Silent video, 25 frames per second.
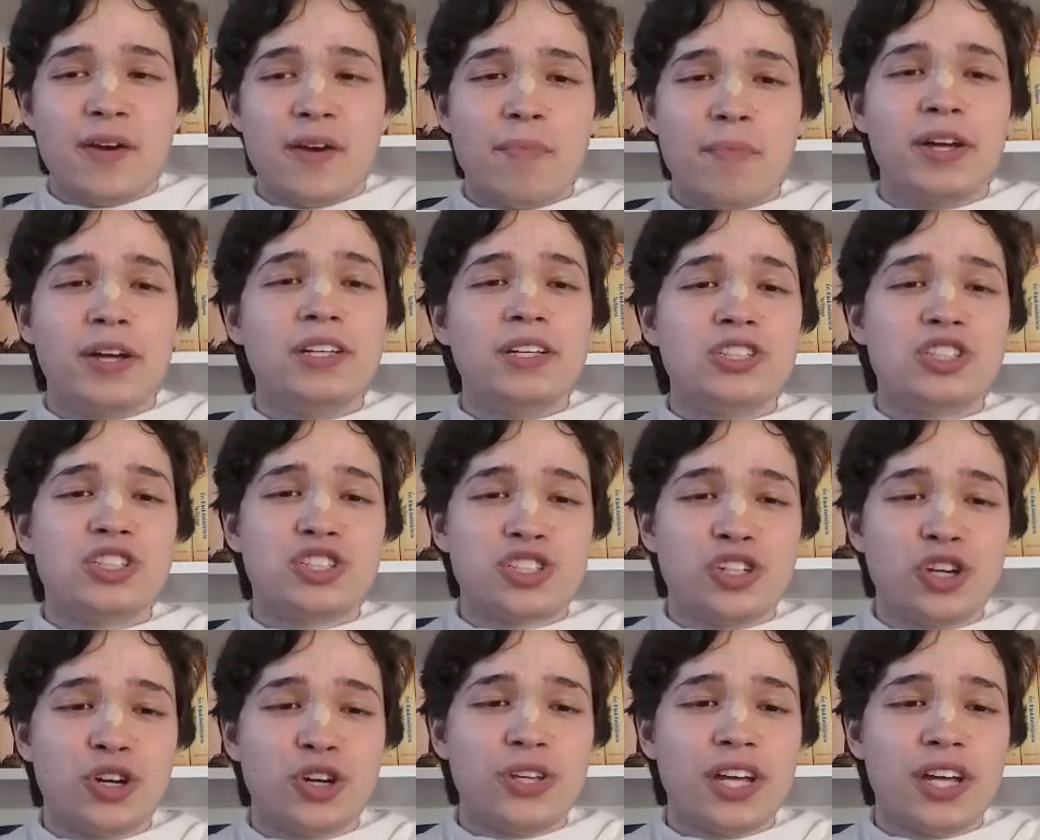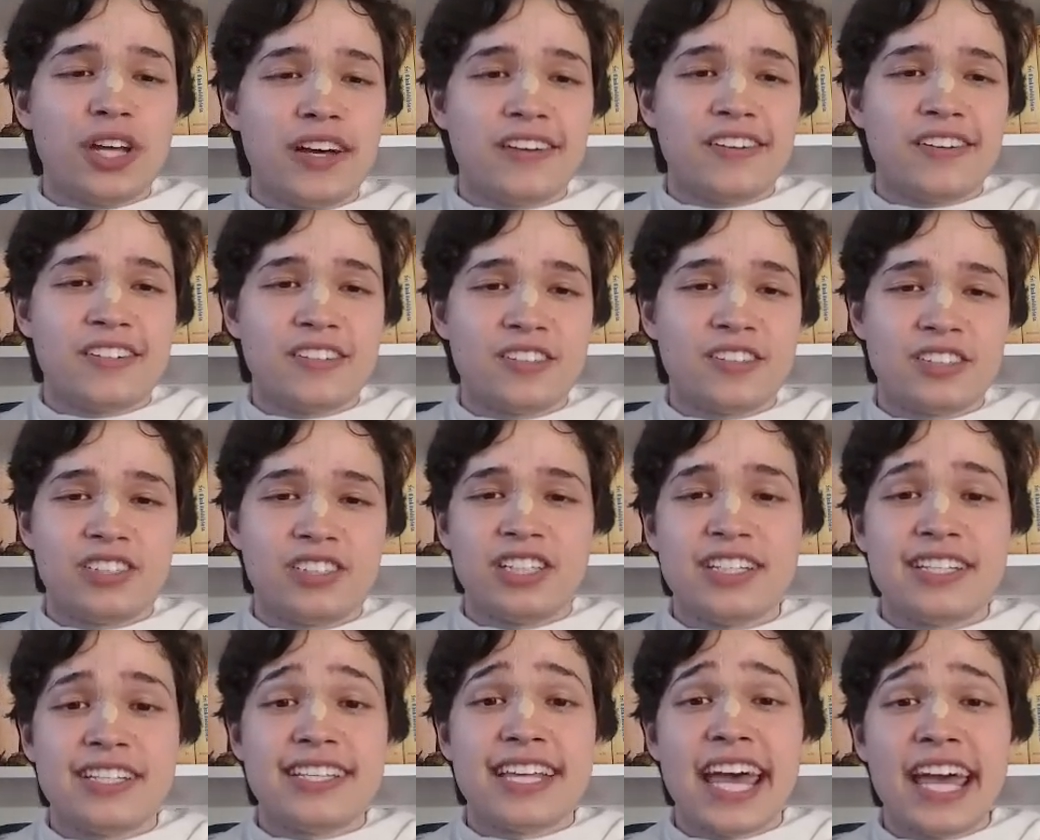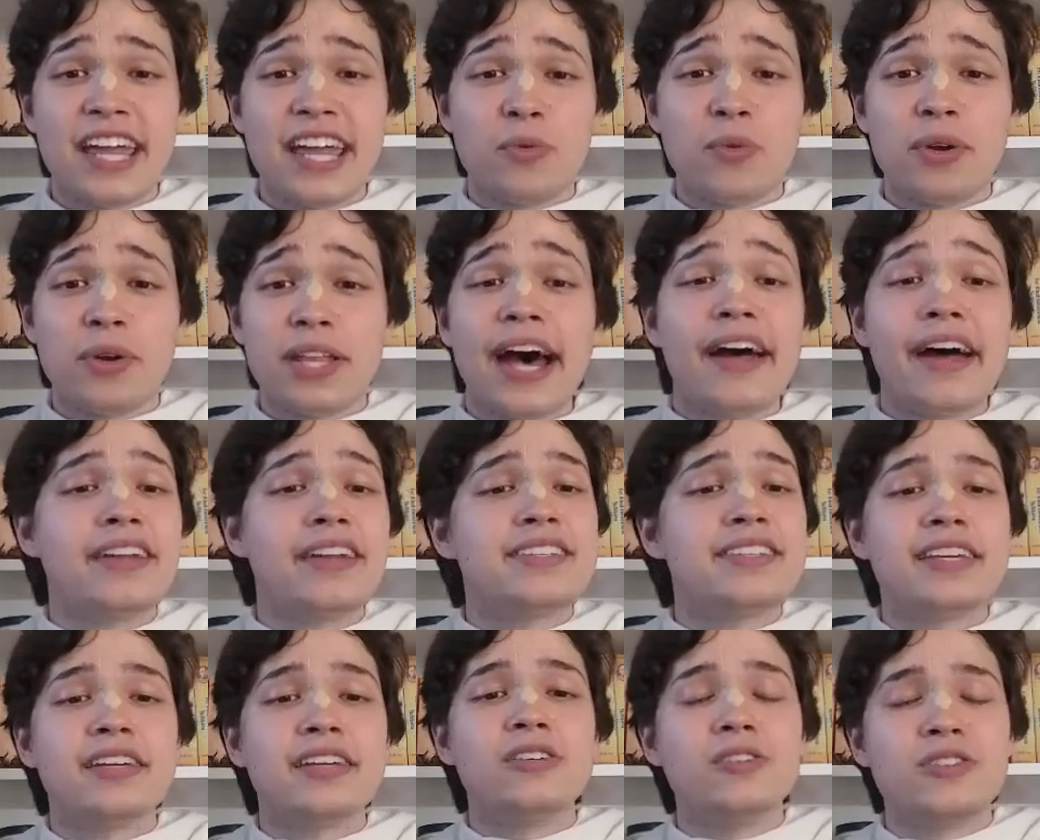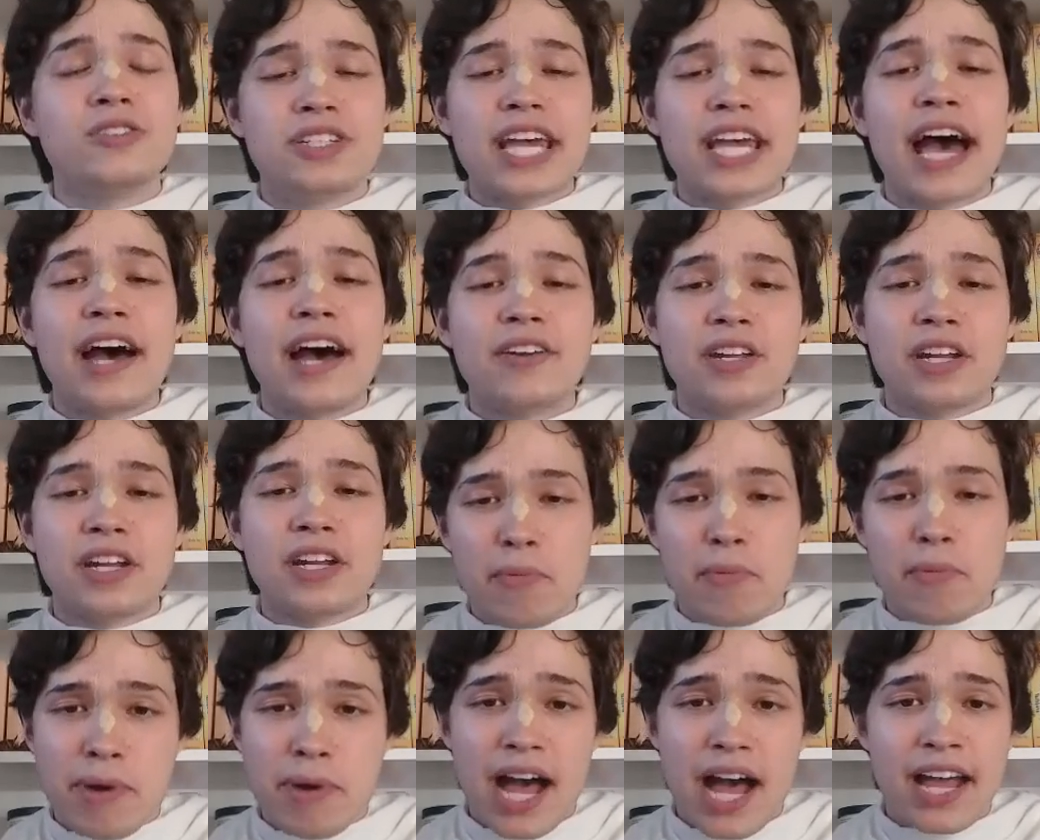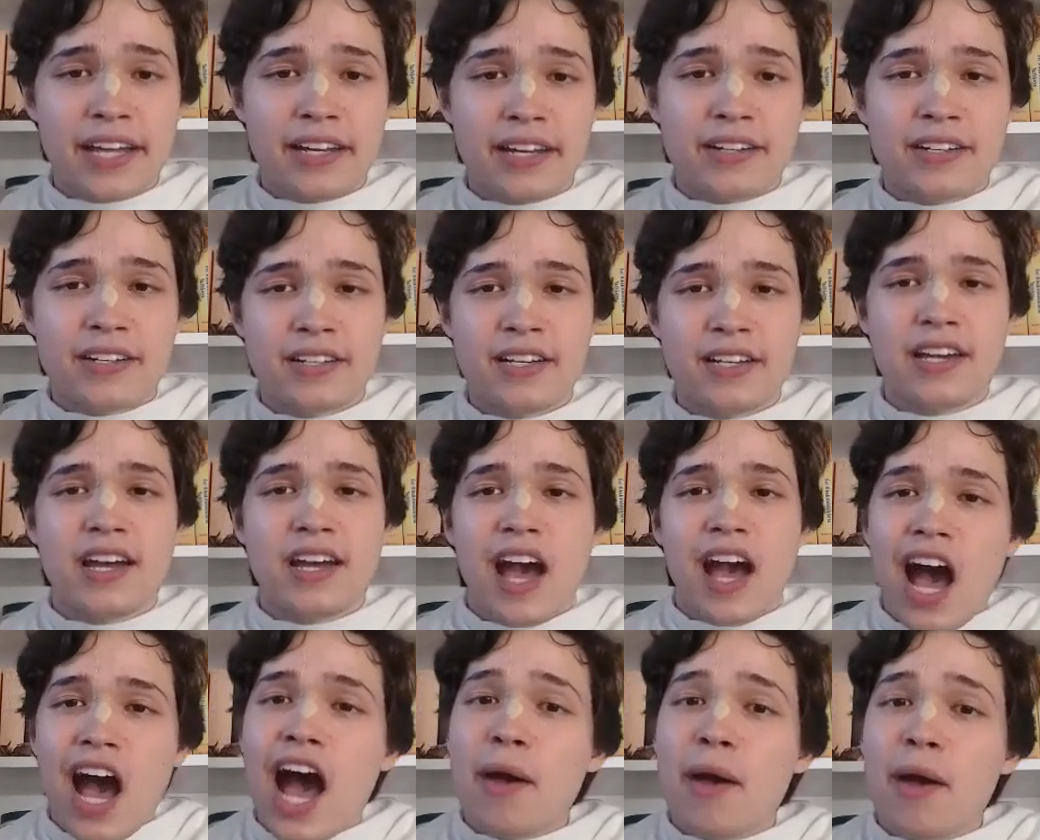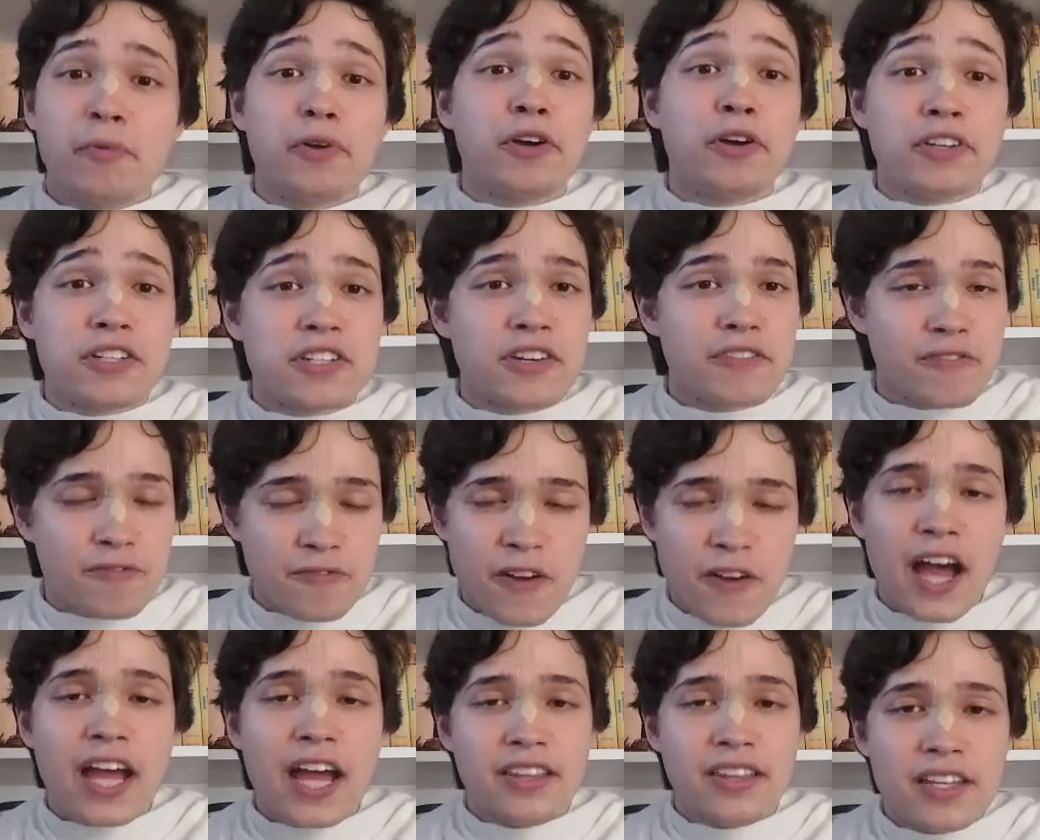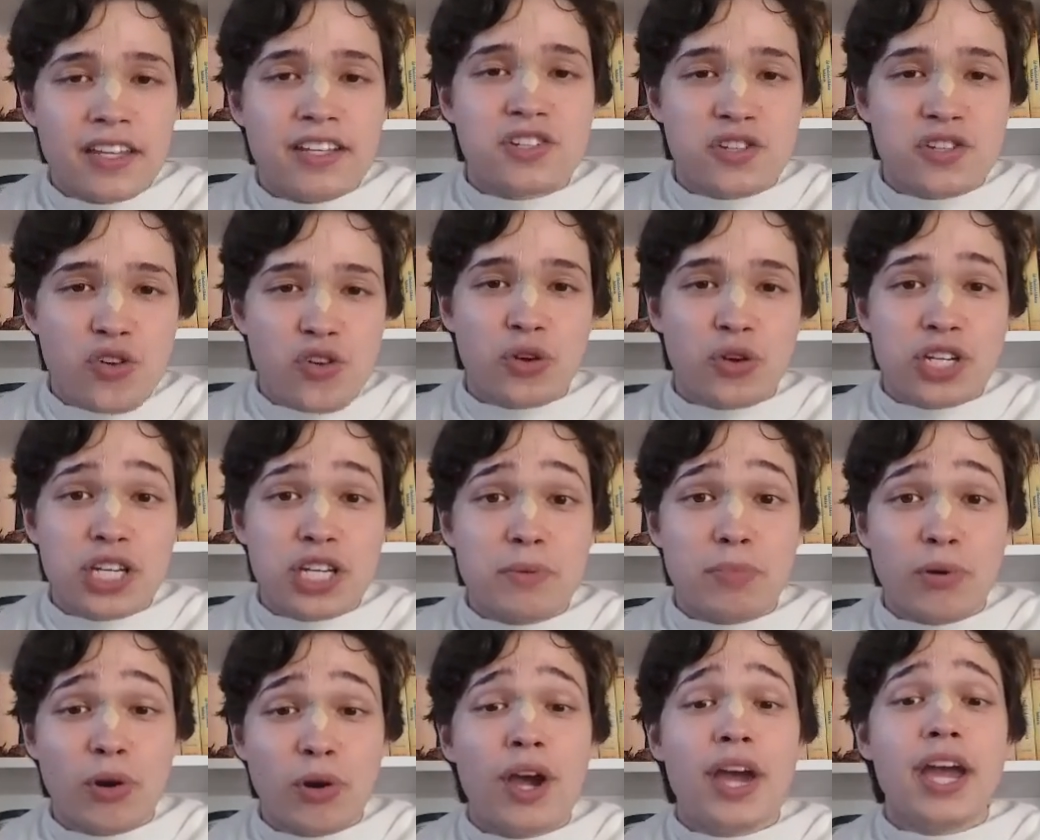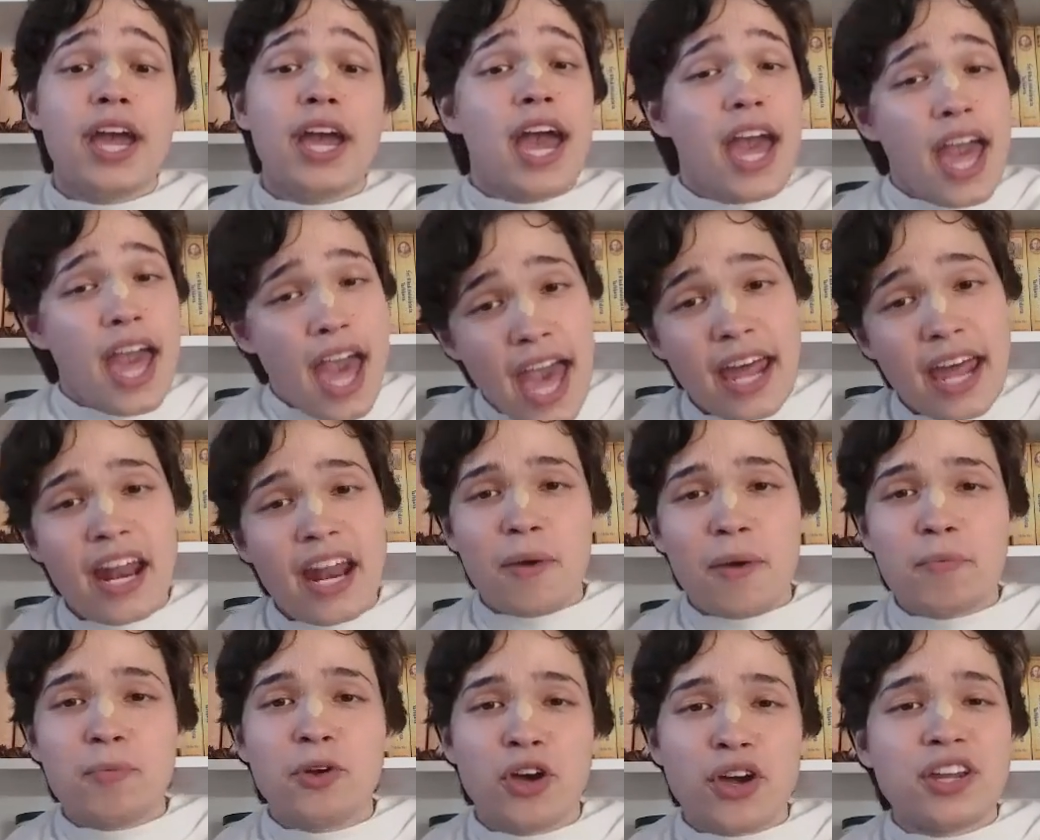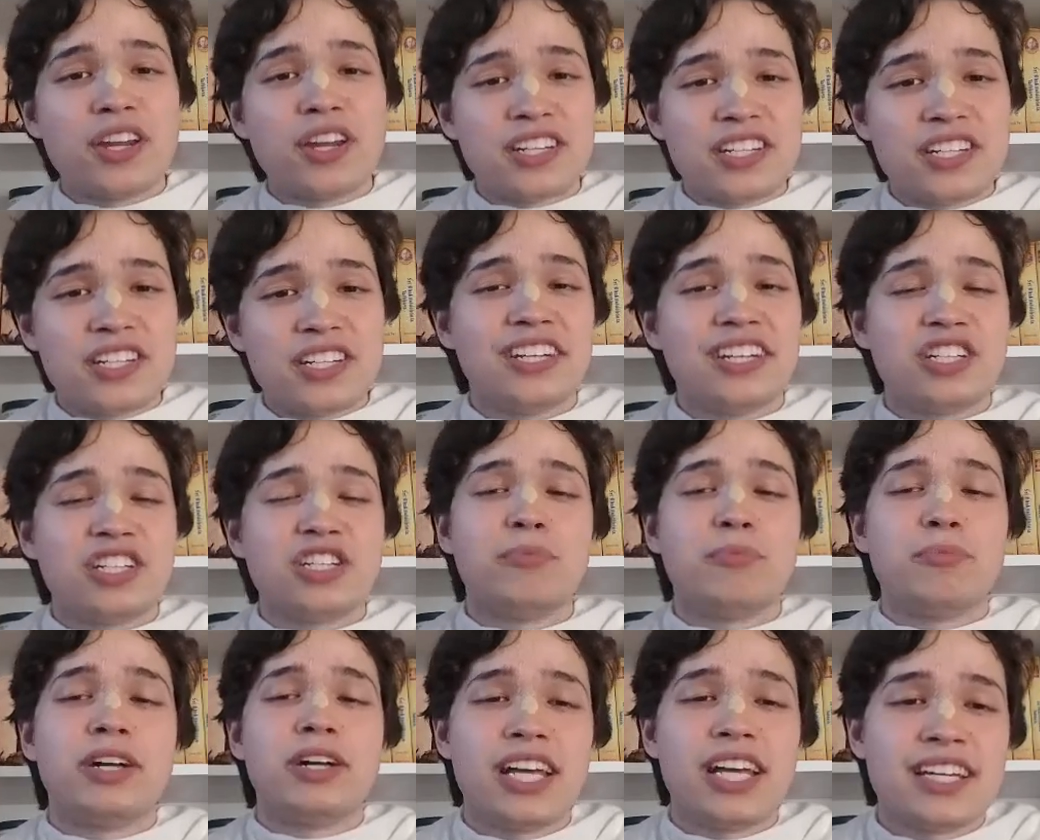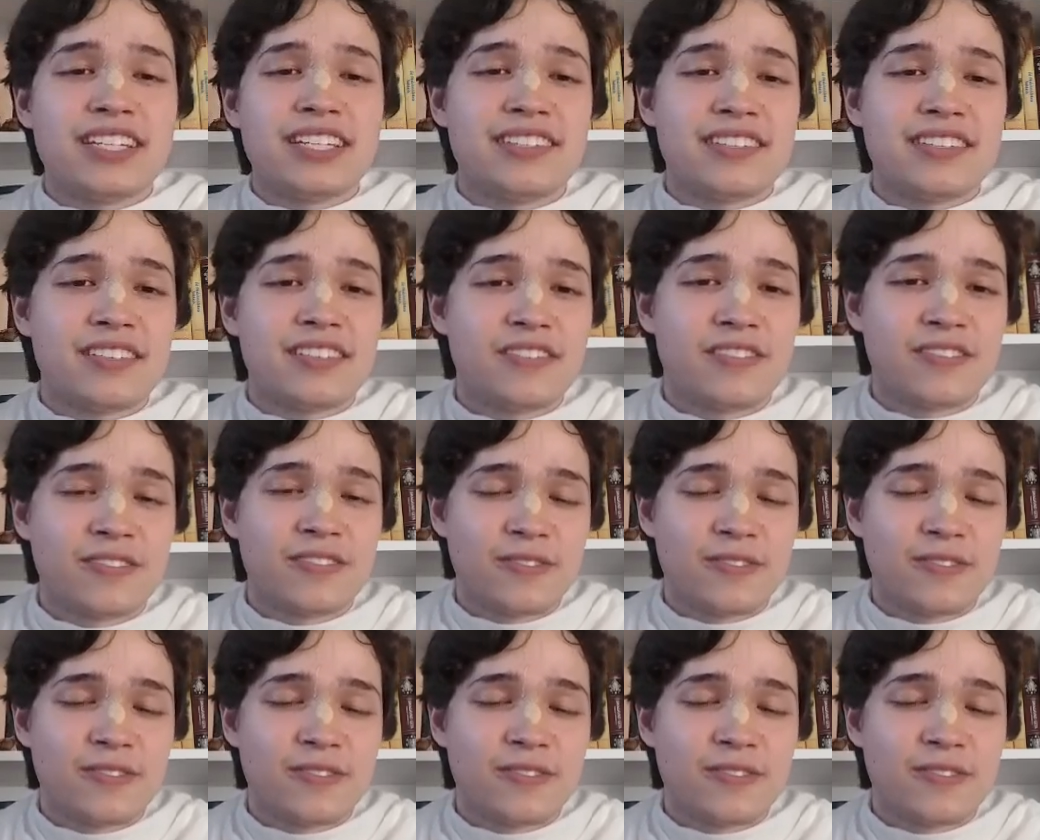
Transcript: Mother Yashoda, she said without a single doubt in her mind, I'm going to find this naughty boy and I'm going to teach him a lesson.